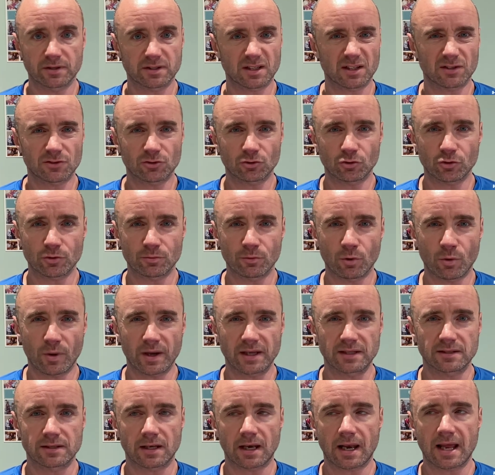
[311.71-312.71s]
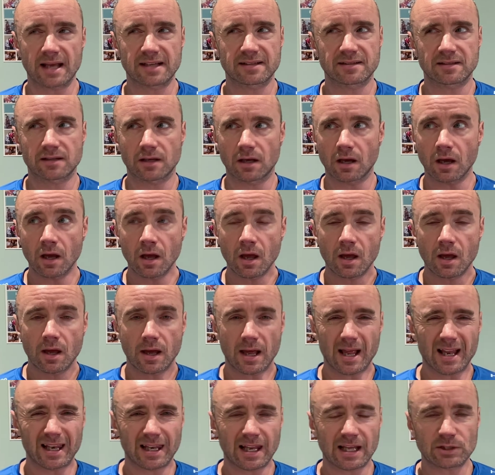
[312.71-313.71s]
I saw them away to Leicester
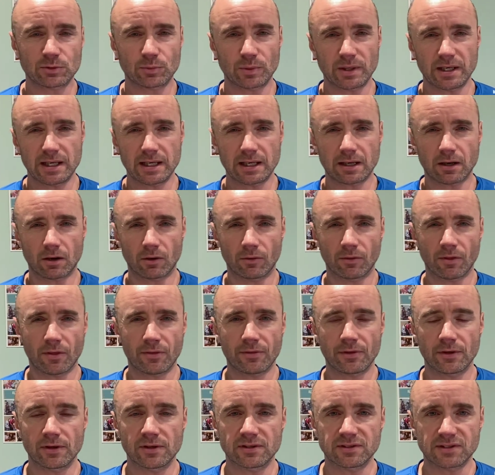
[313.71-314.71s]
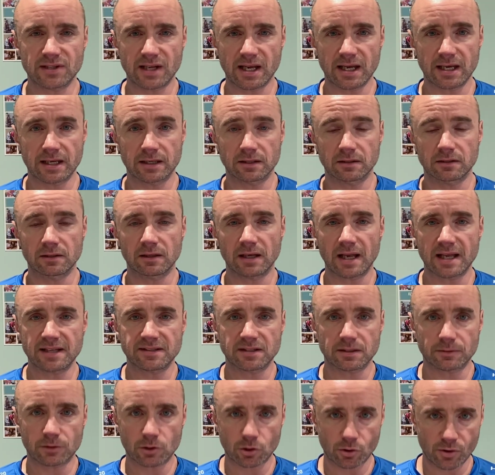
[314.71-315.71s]
last week on the Thursday, and
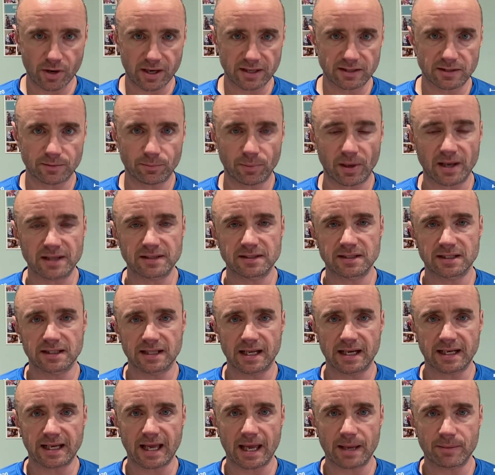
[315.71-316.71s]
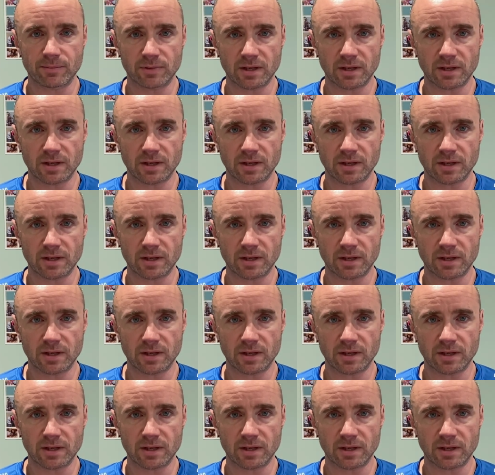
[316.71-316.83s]
Leicester created plenty in that game.